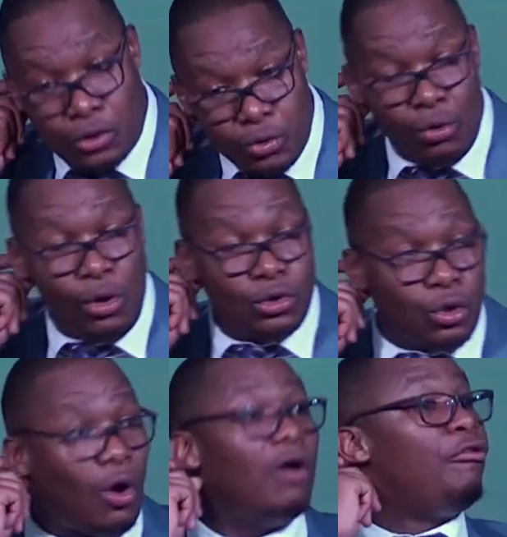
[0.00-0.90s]
to
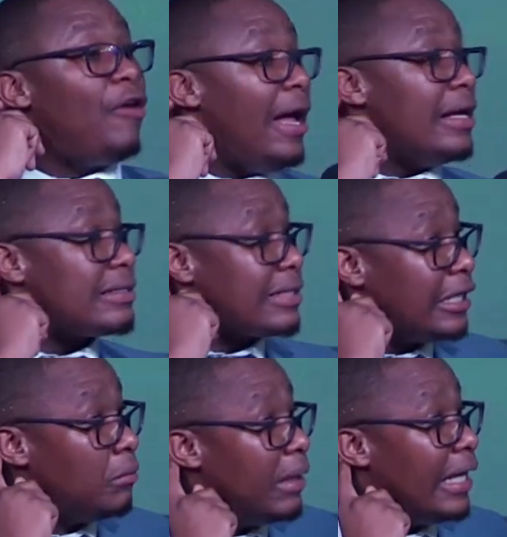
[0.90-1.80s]
confess?
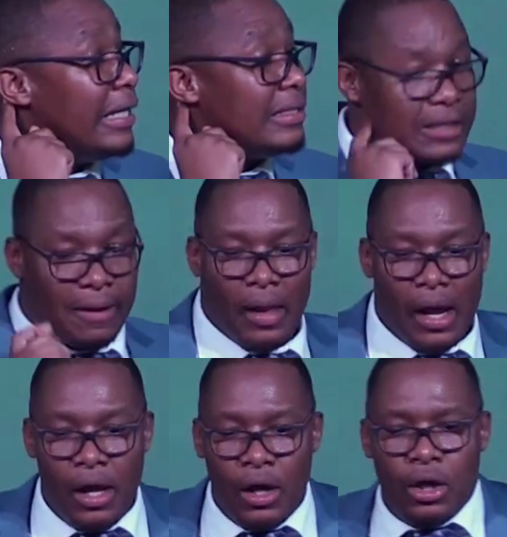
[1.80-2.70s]
It means
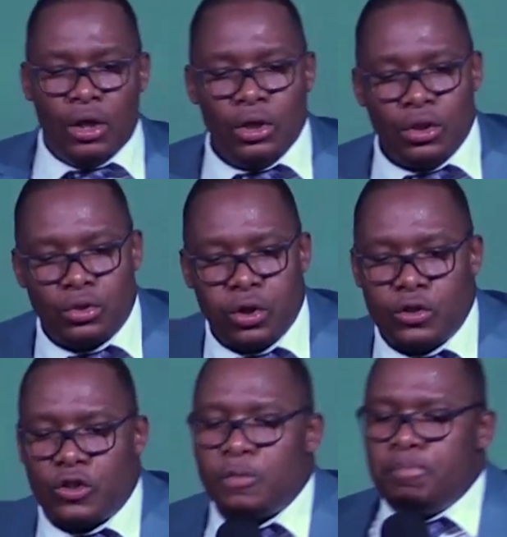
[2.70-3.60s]
to
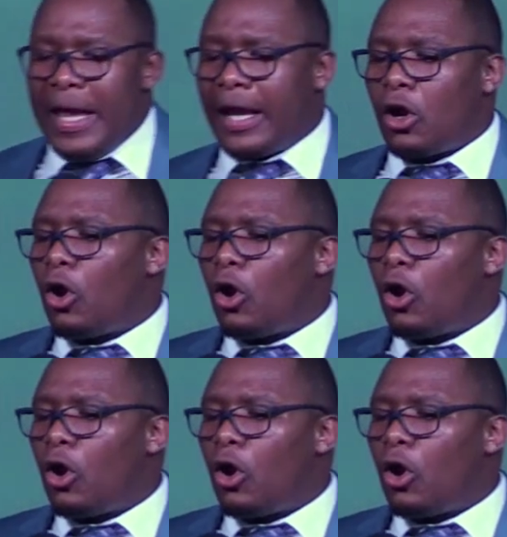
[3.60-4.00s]
speak